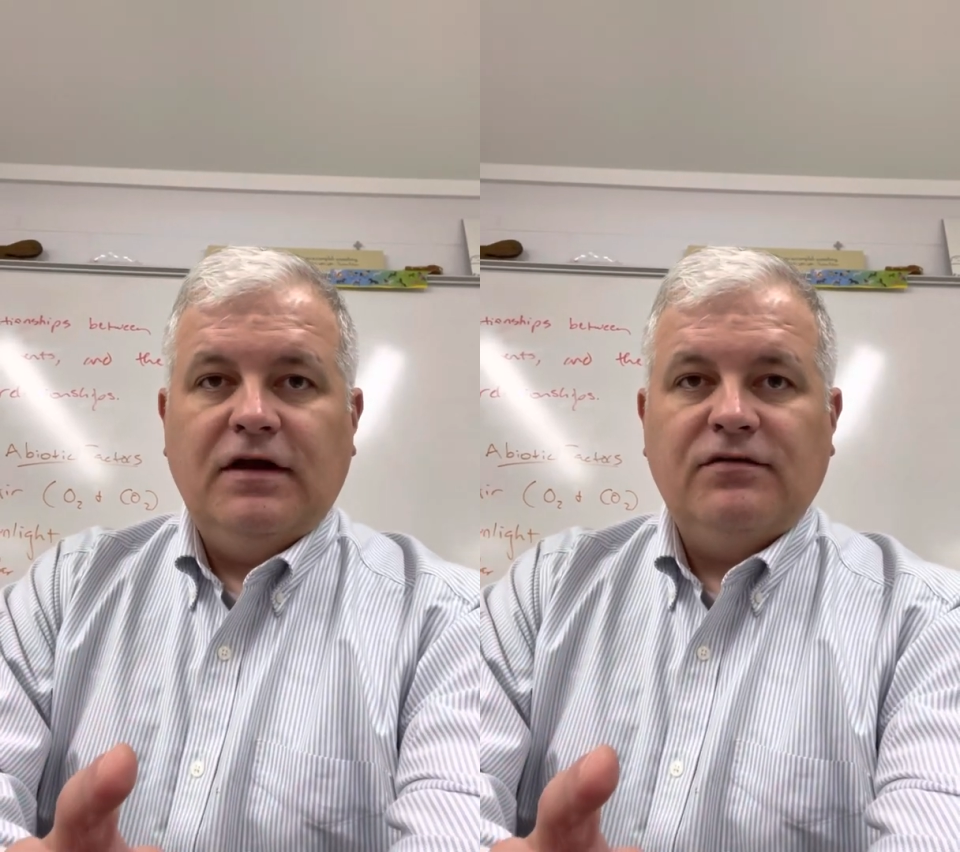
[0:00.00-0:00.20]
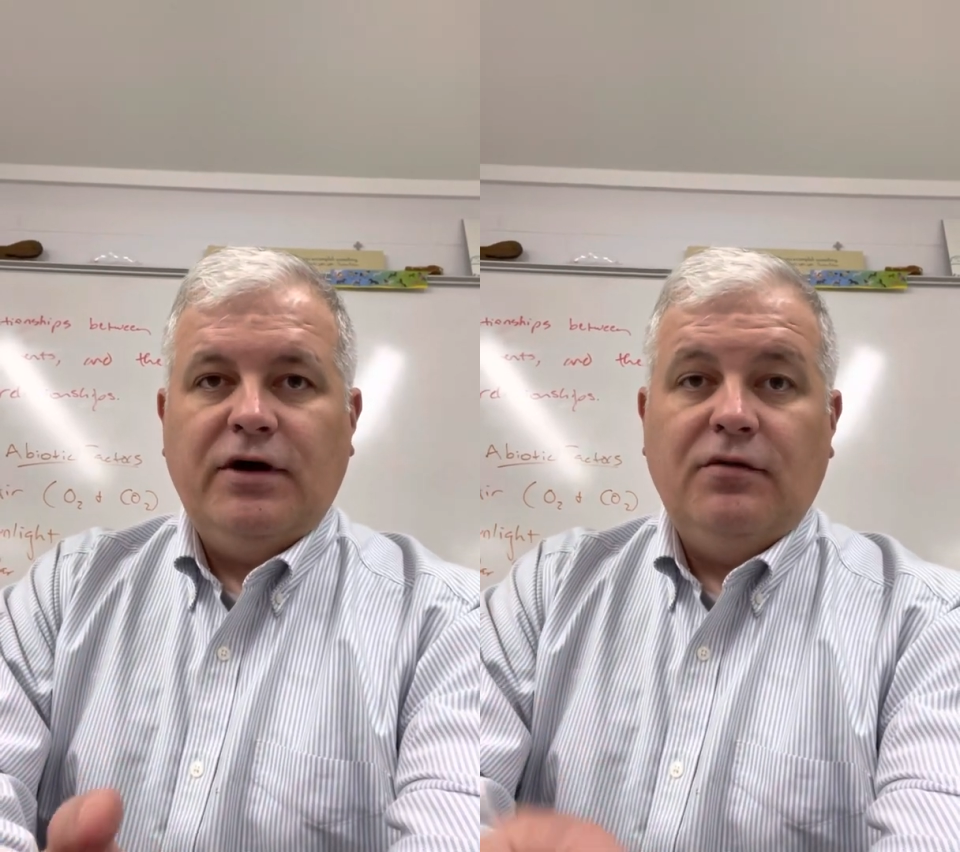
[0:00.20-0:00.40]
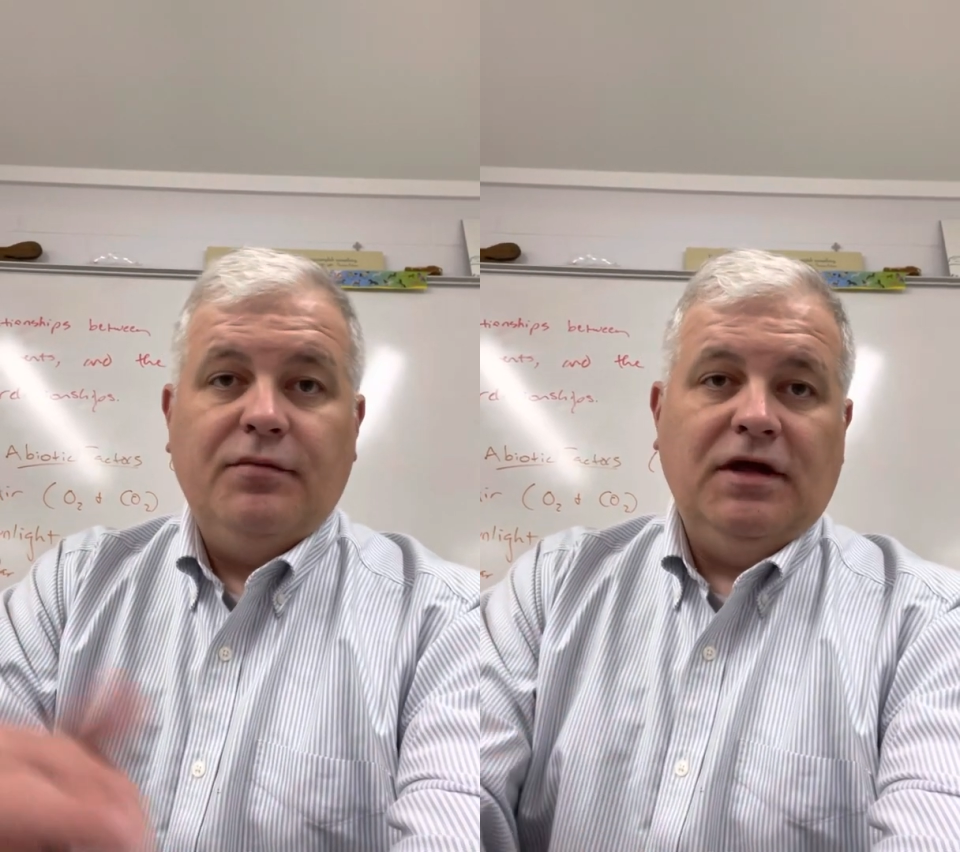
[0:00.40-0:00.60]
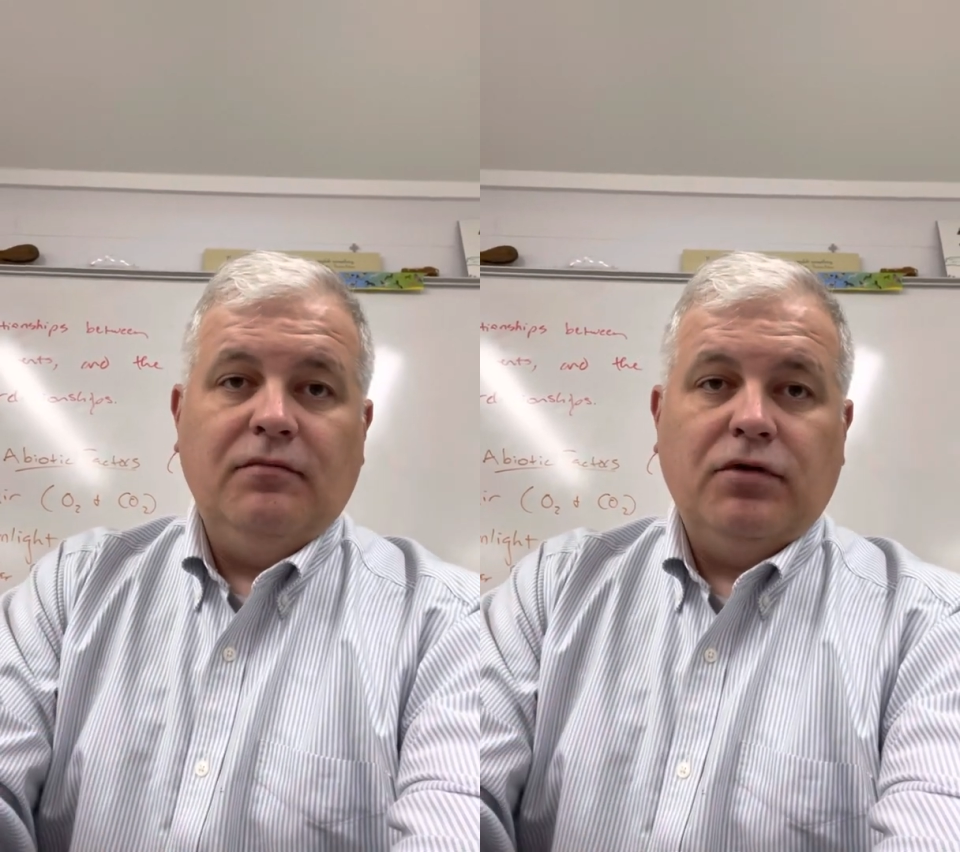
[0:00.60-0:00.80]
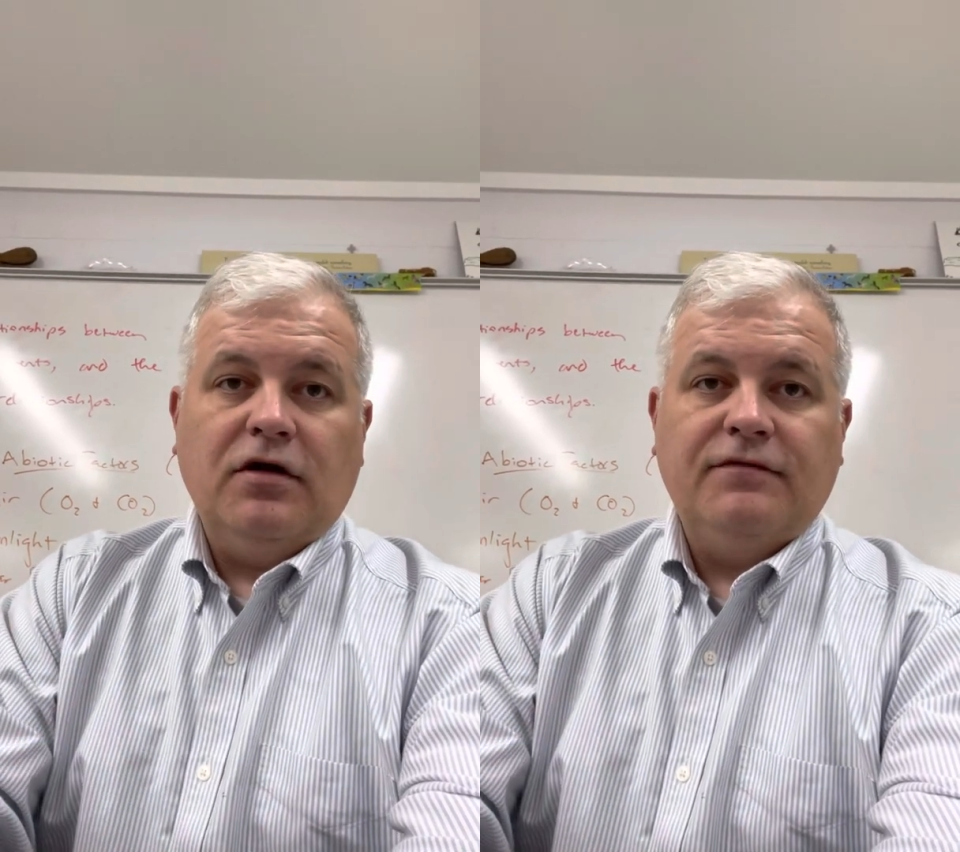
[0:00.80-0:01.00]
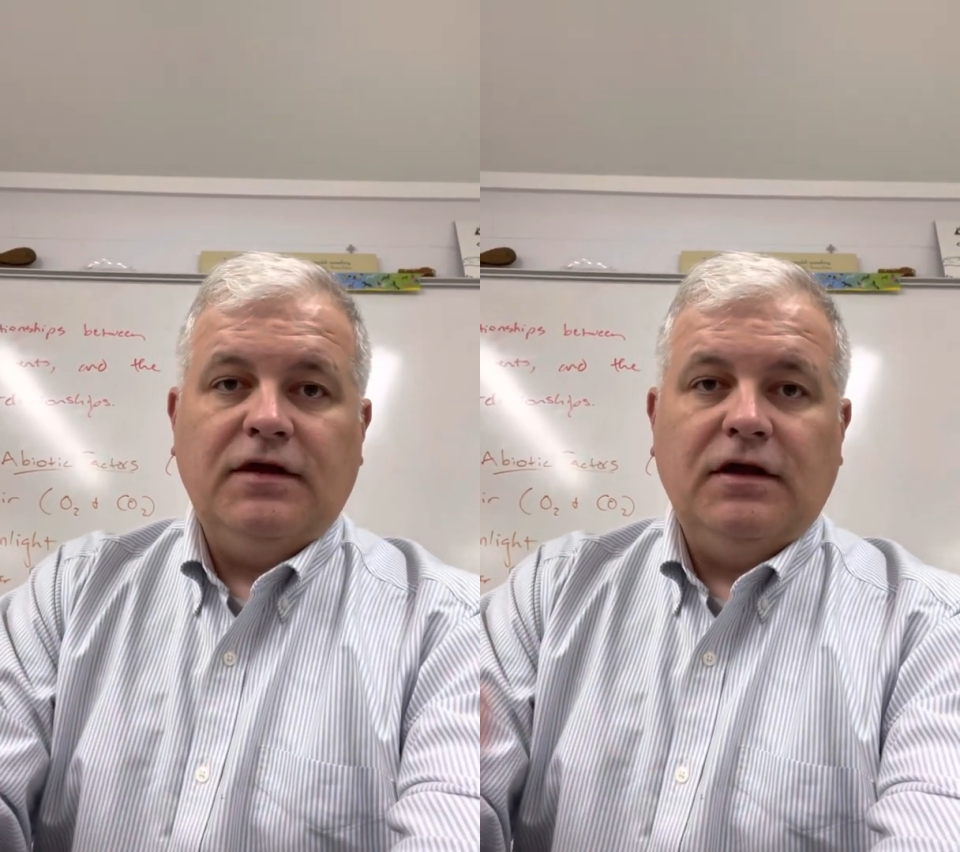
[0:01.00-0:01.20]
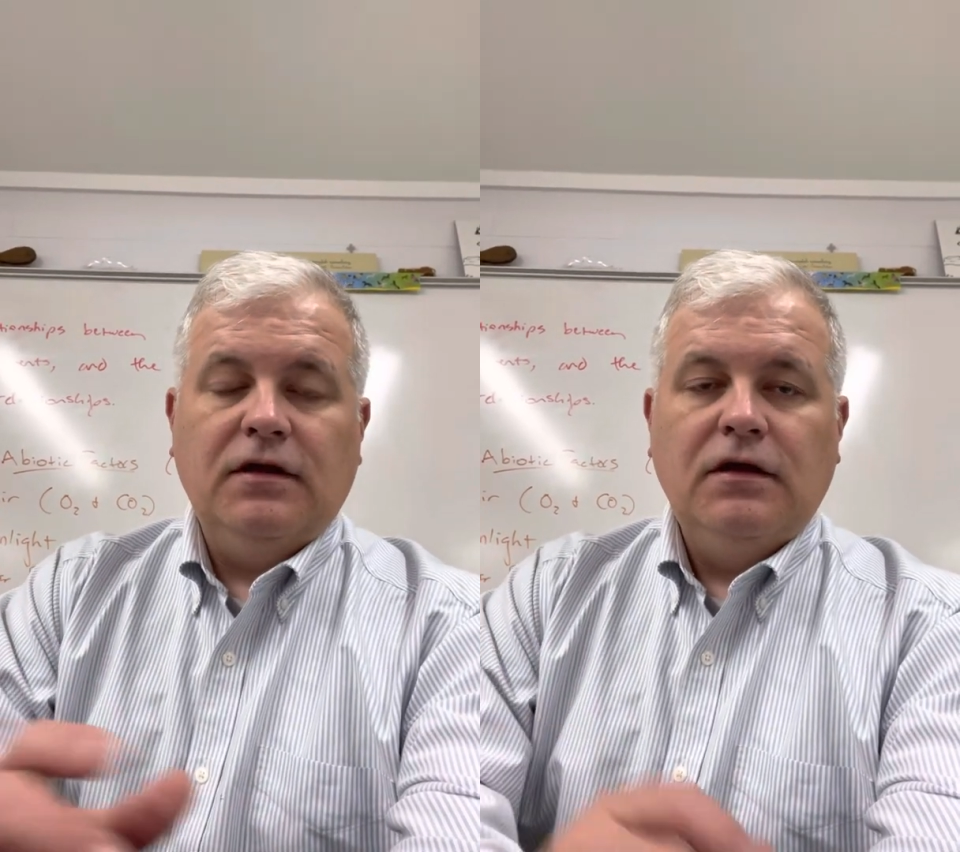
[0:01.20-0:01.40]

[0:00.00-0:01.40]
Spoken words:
as well being part of the